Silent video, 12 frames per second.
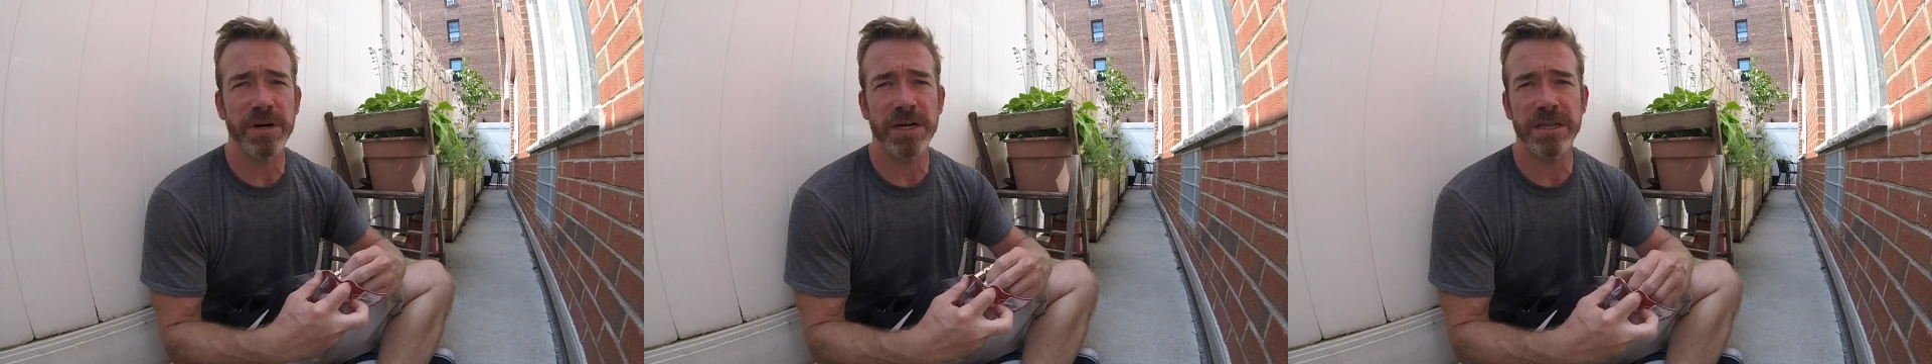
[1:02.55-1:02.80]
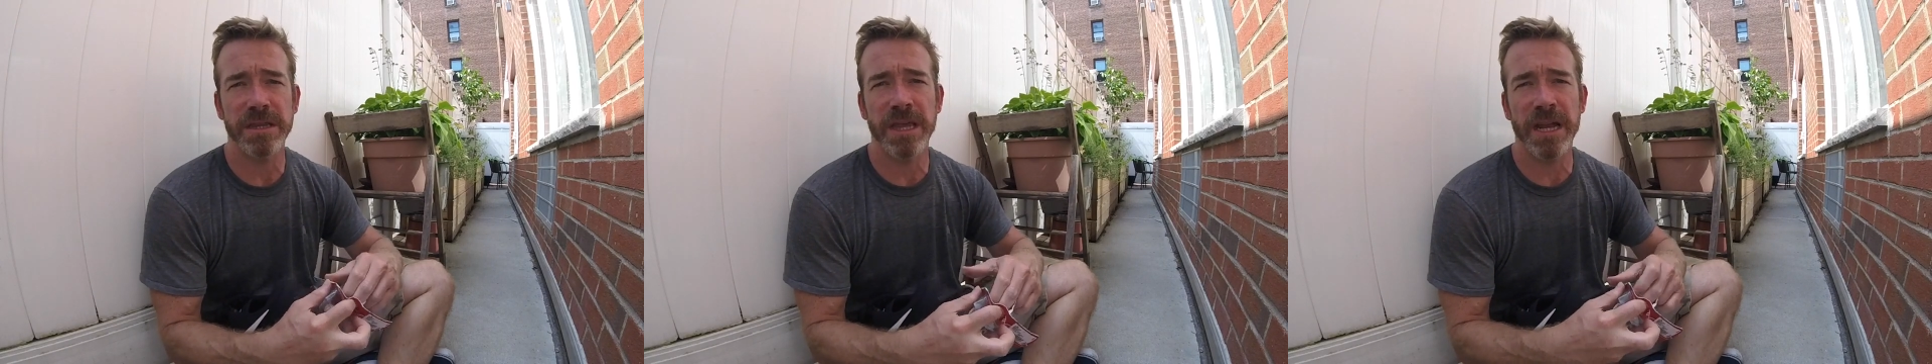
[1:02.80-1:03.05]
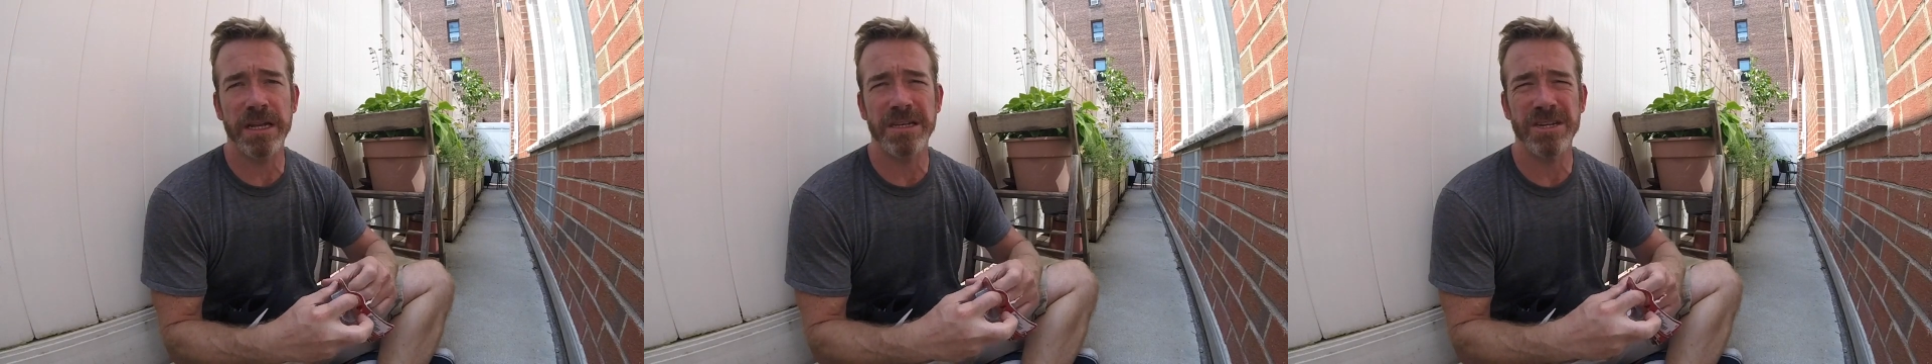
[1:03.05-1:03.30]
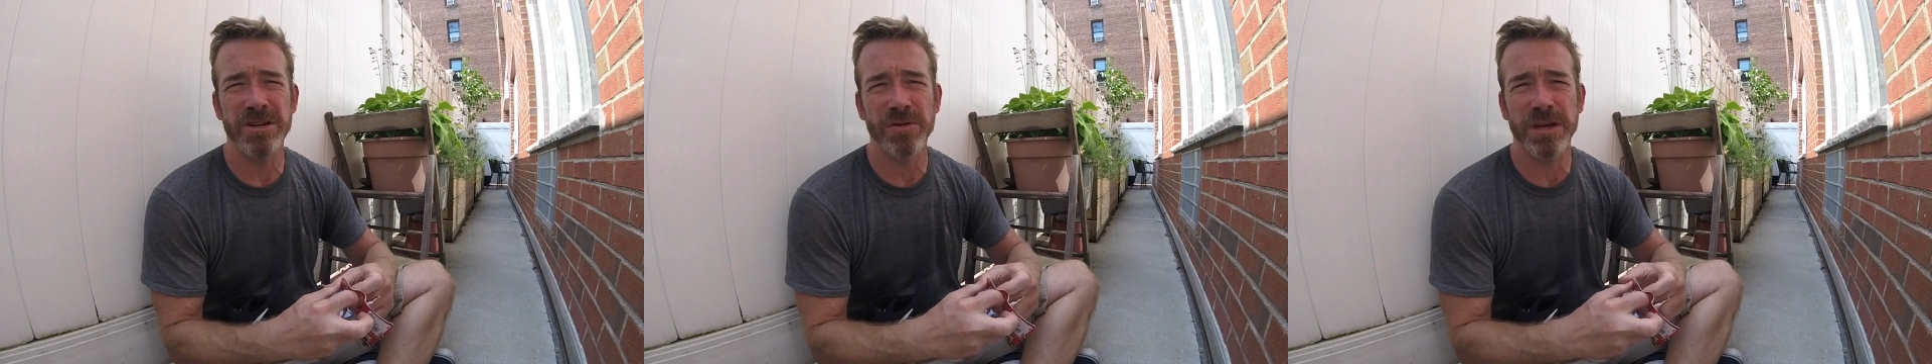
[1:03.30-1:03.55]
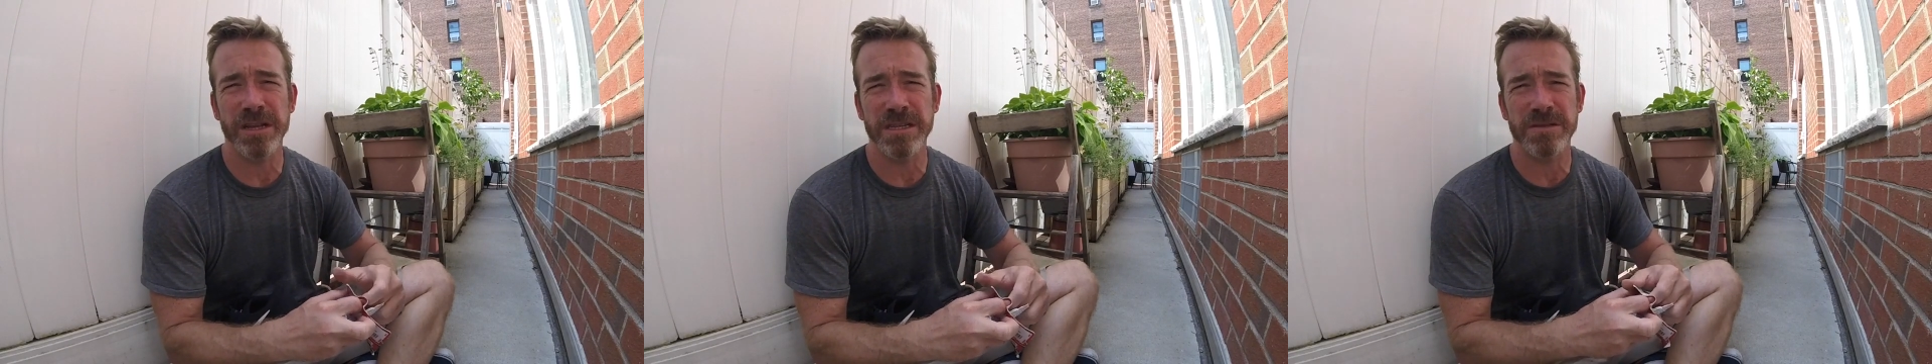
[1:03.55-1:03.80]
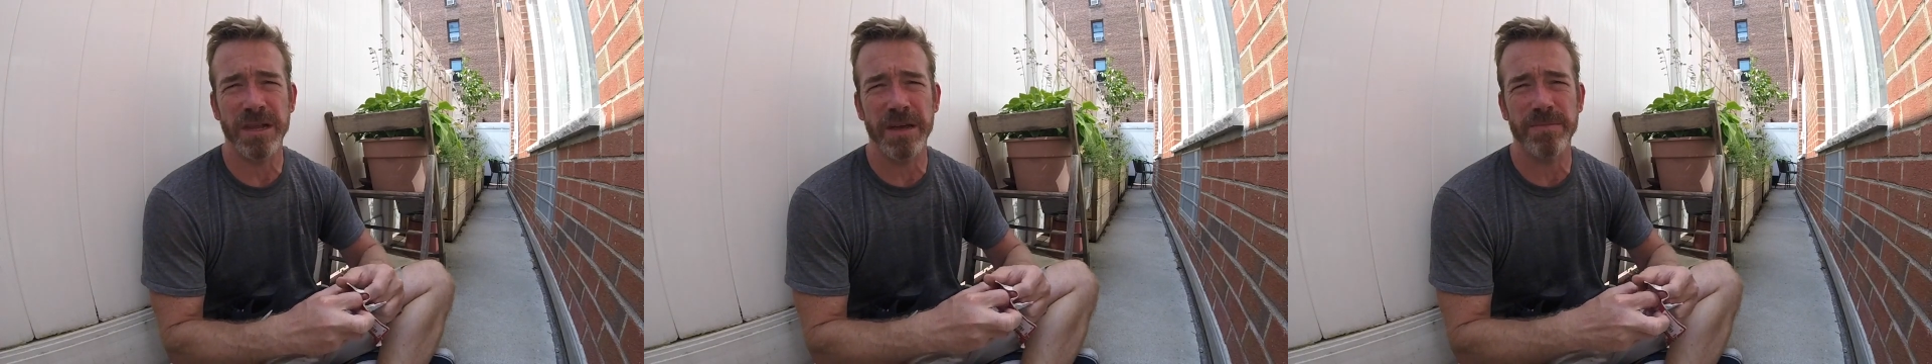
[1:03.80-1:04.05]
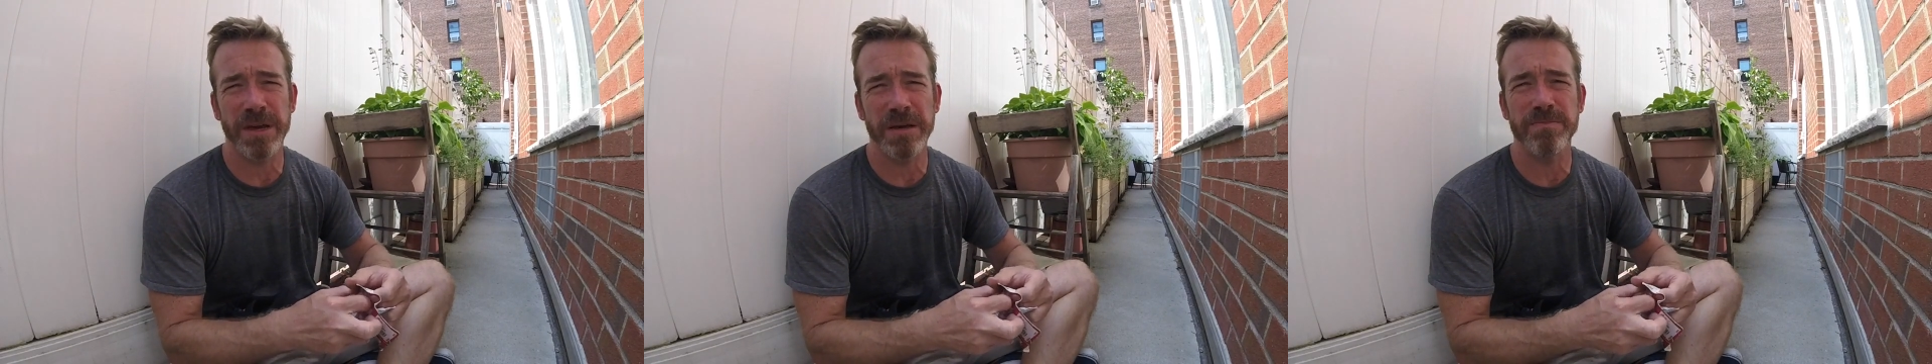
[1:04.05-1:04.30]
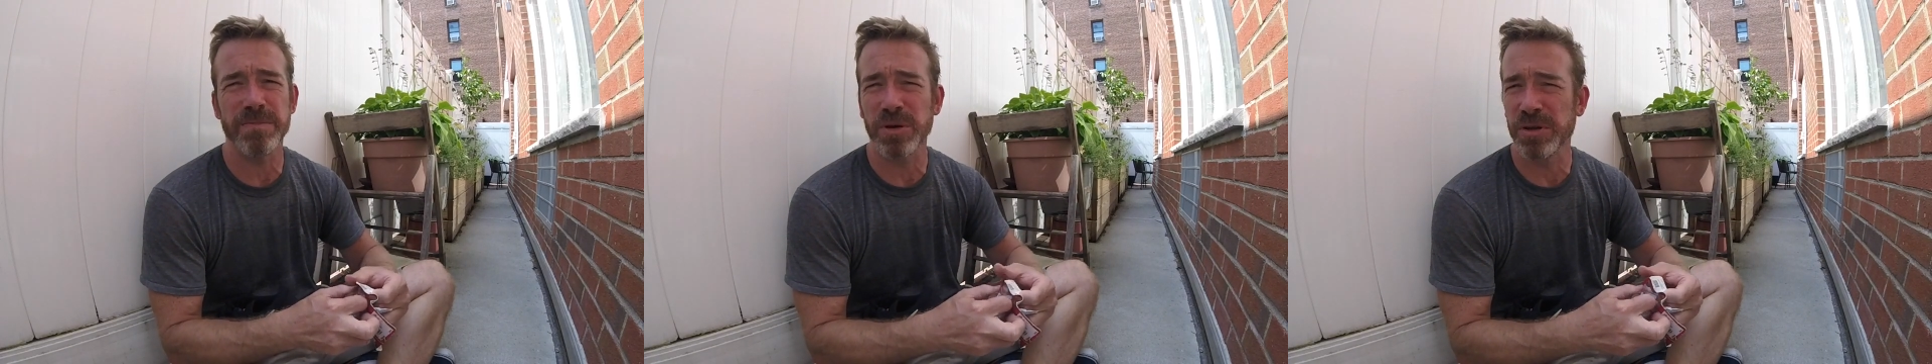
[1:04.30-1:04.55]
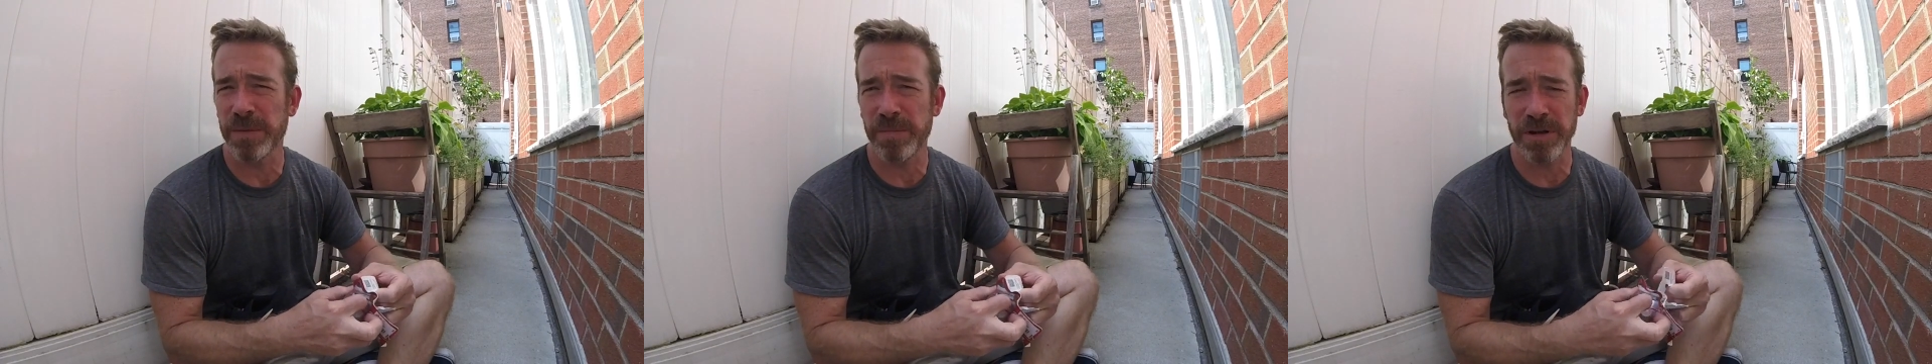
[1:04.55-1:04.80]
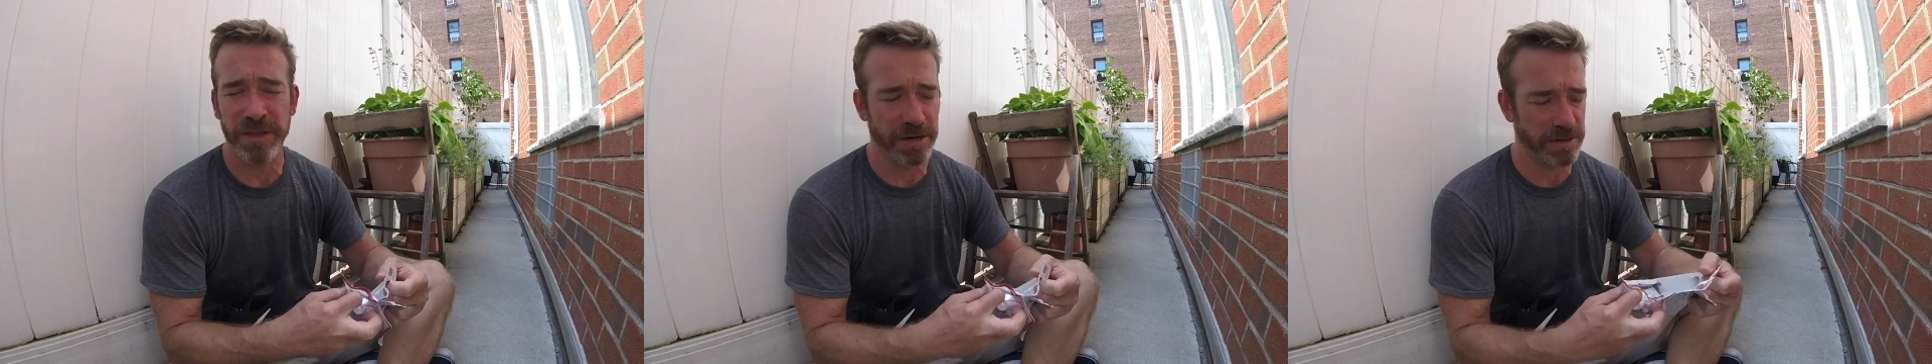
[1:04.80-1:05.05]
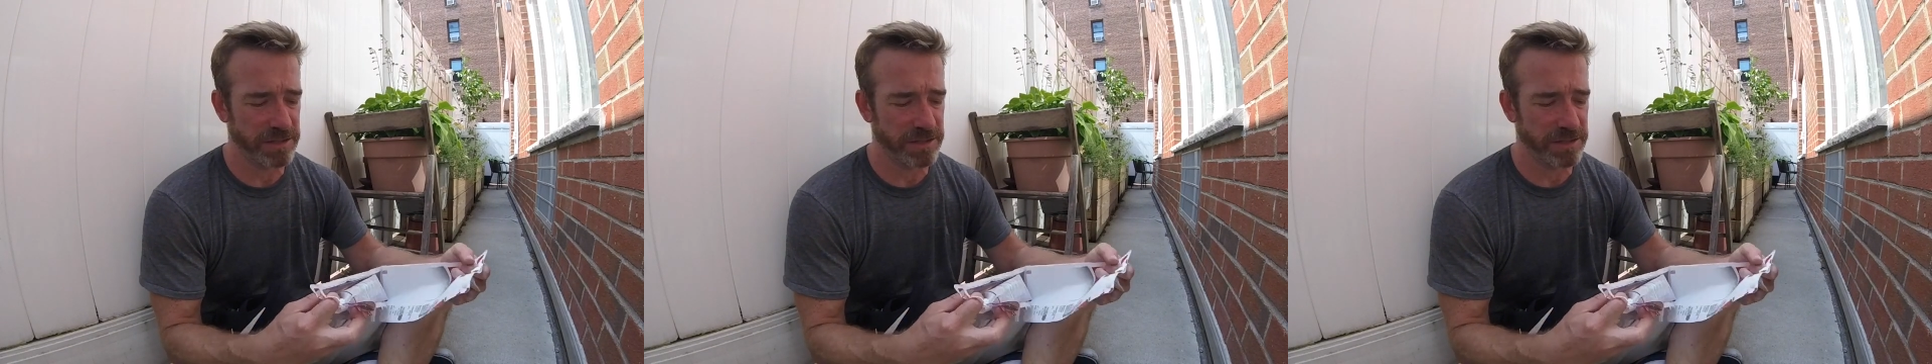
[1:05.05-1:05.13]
but then you don't get this like big buildup on there.